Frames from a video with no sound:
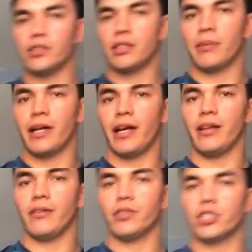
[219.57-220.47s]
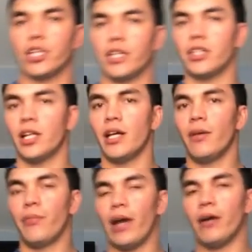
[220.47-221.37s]
You see my head level change?
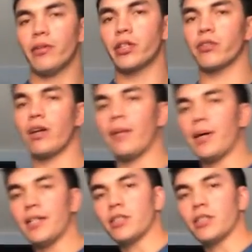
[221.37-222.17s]
I wanna grab